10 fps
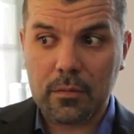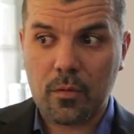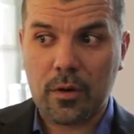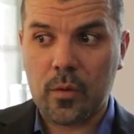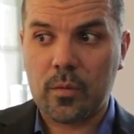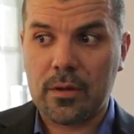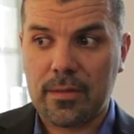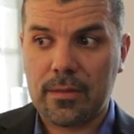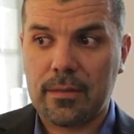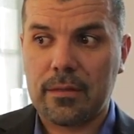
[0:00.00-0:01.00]
working with
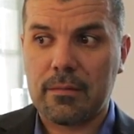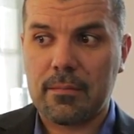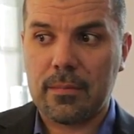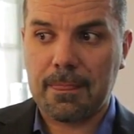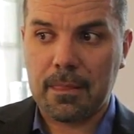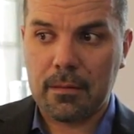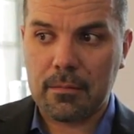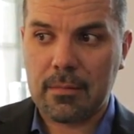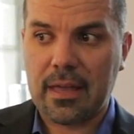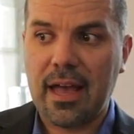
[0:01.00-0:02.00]

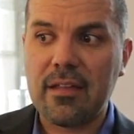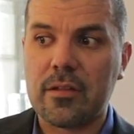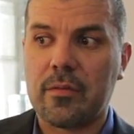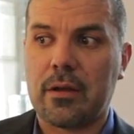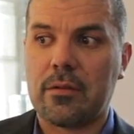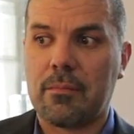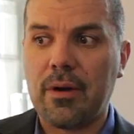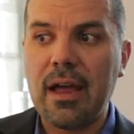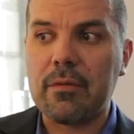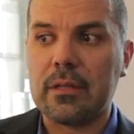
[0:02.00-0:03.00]
my casting director
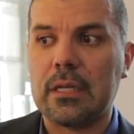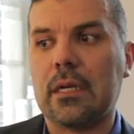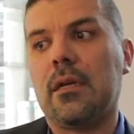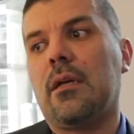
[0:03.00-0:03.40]
privately,